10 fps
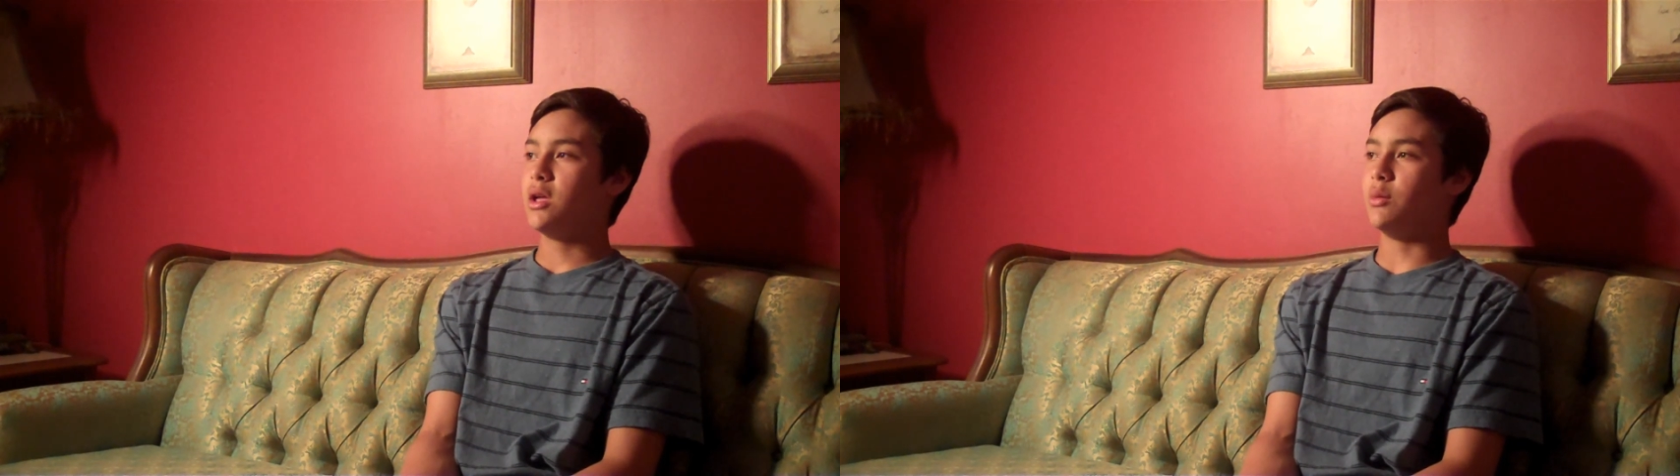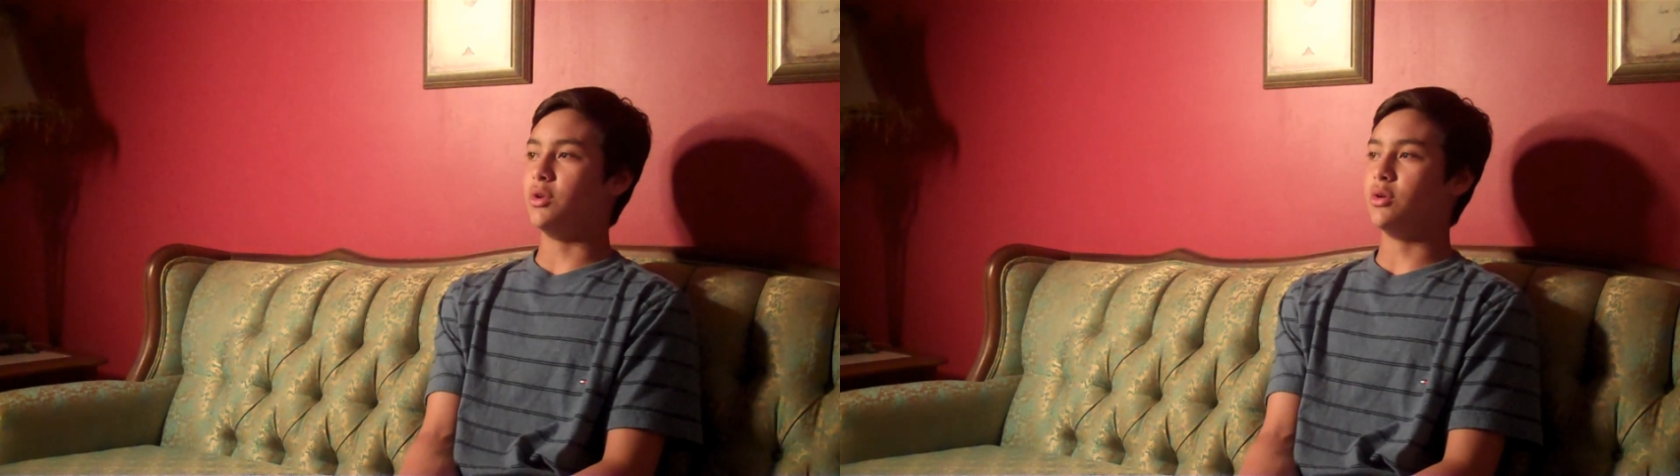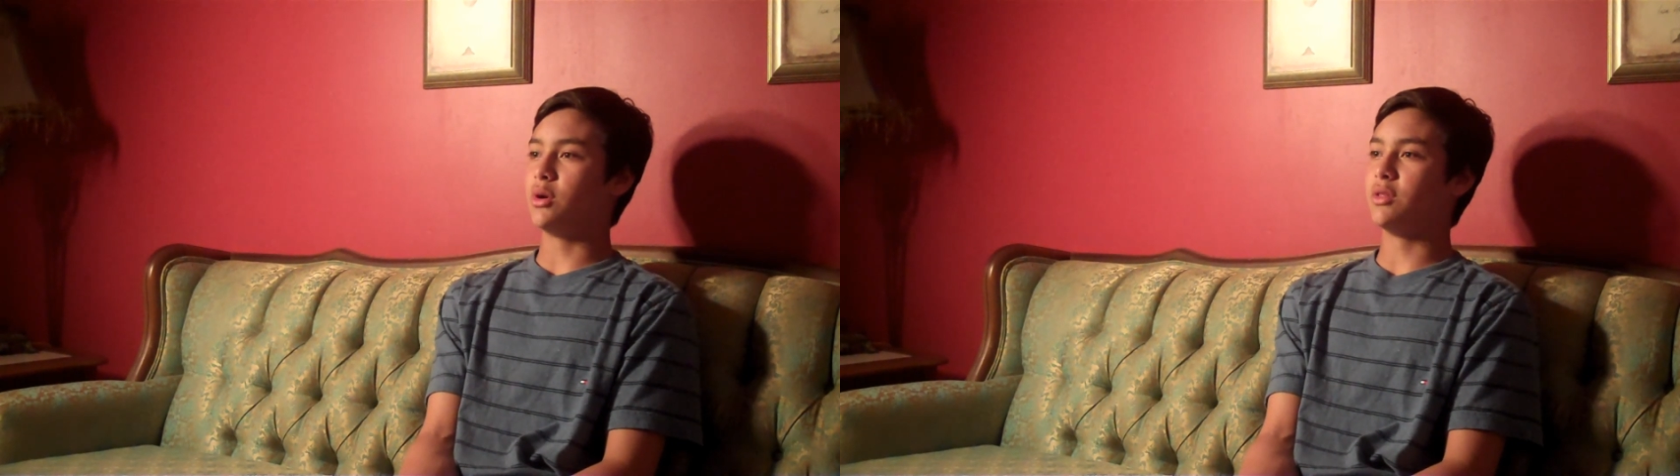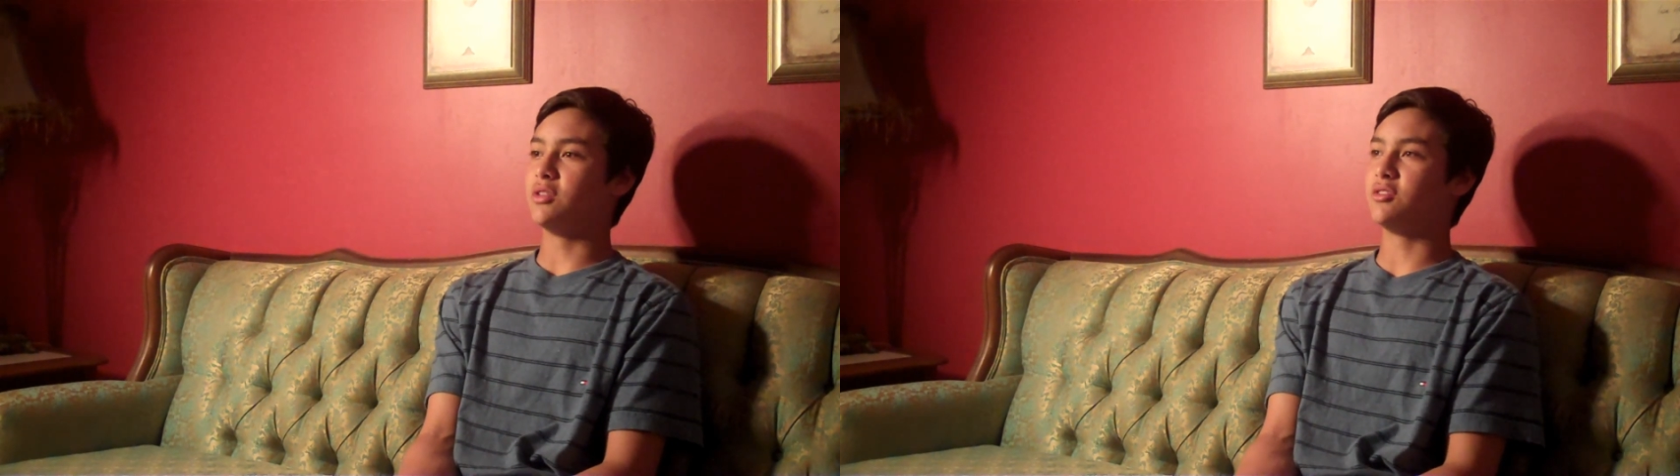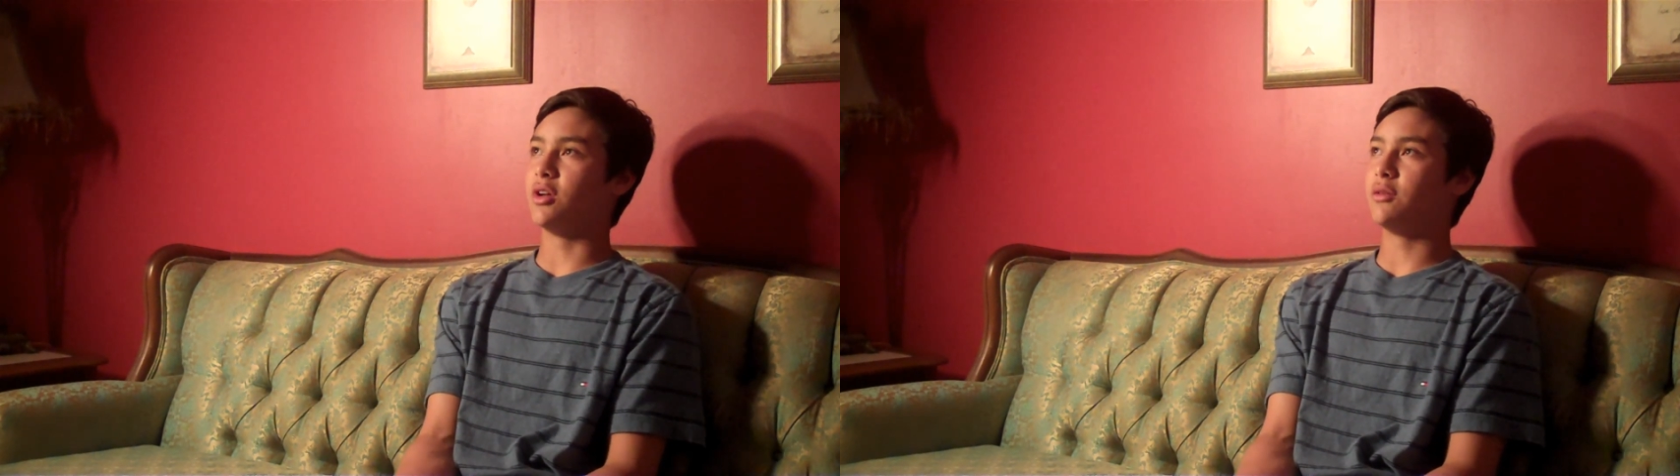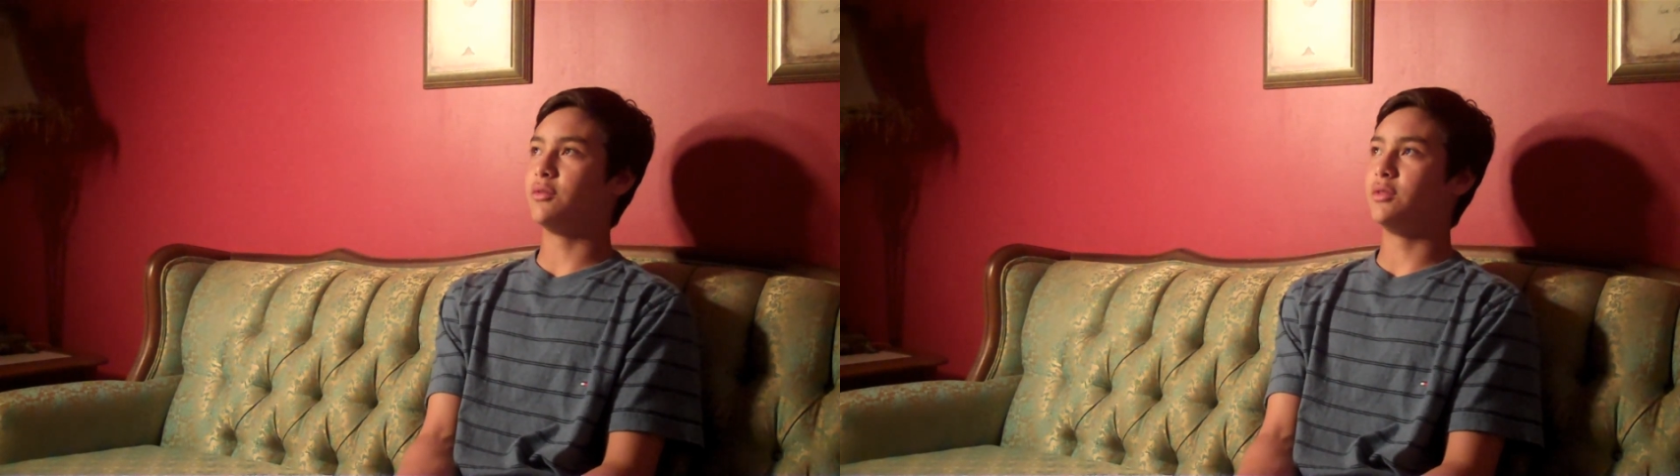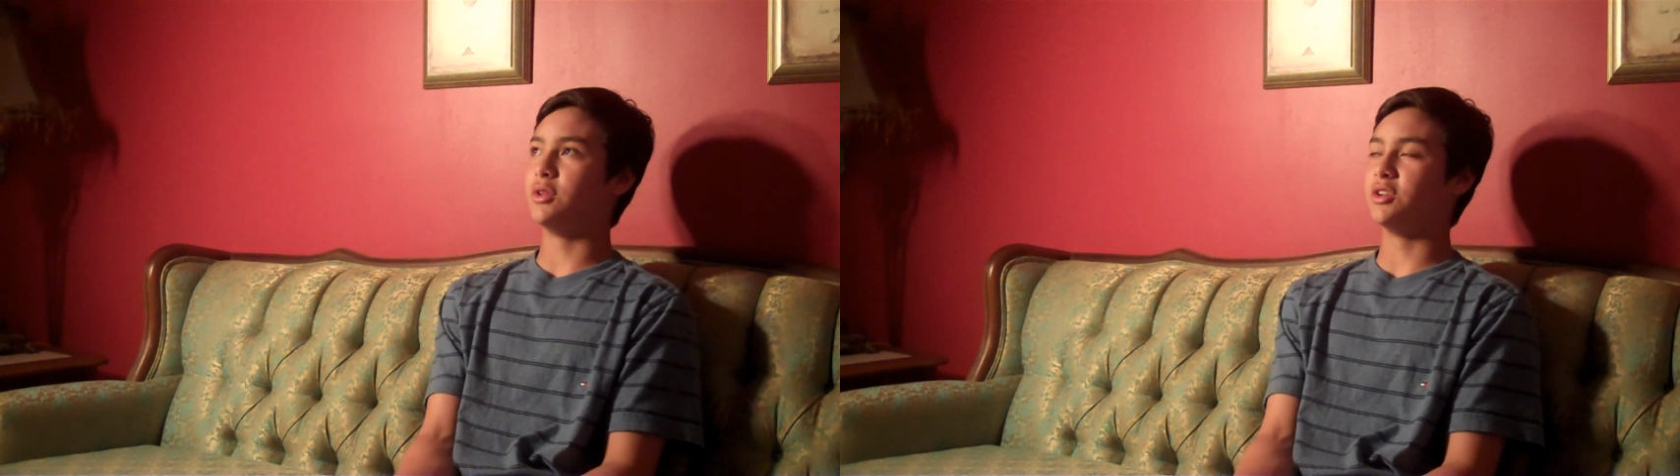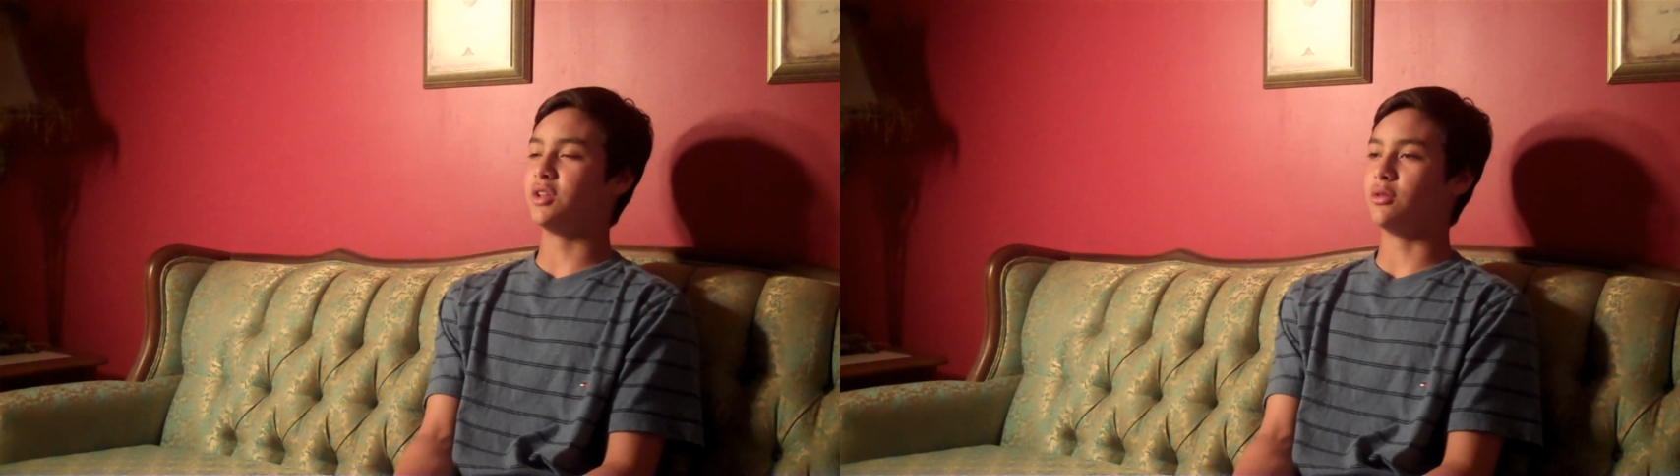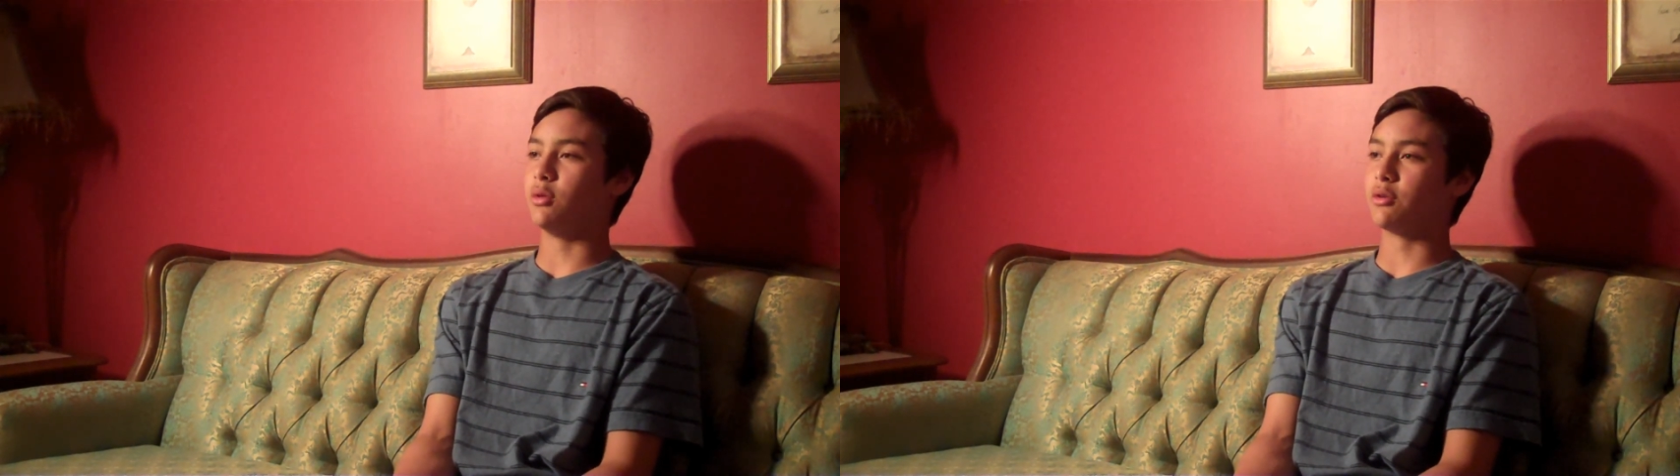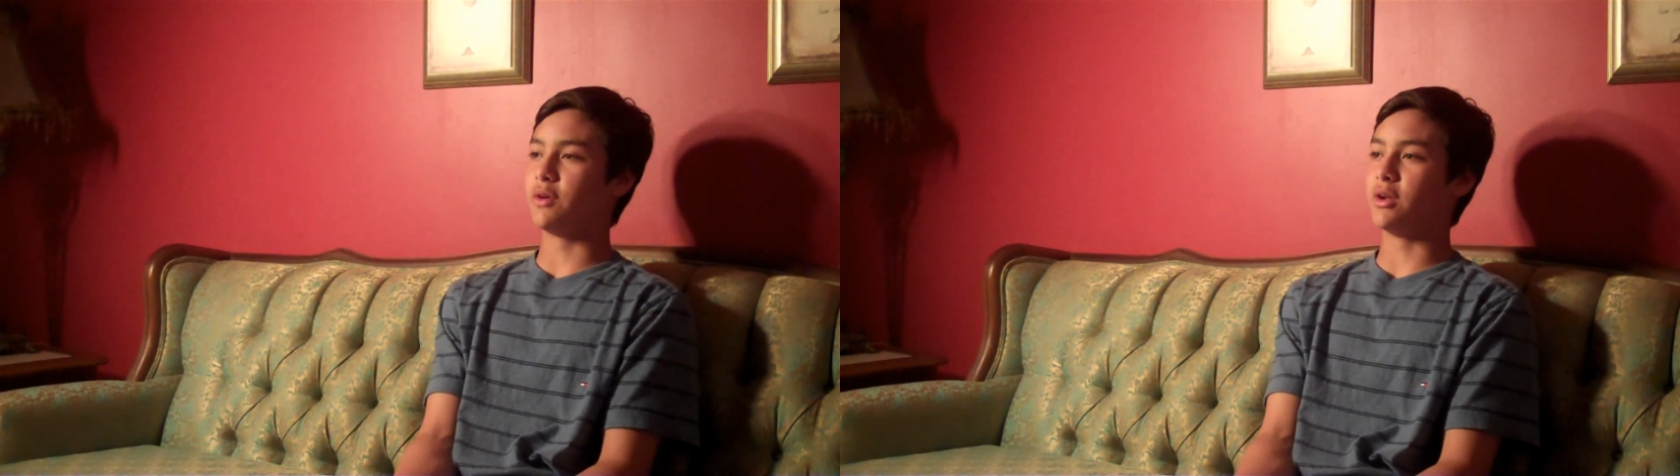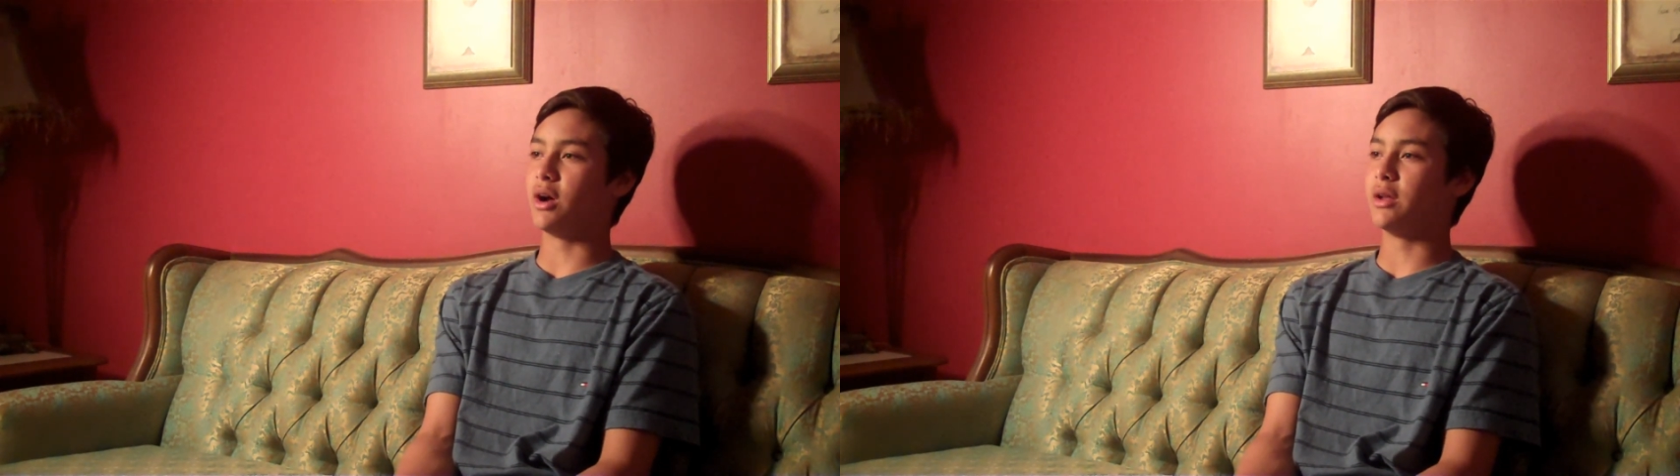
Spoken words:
And we do all this stuff to just like glorify God.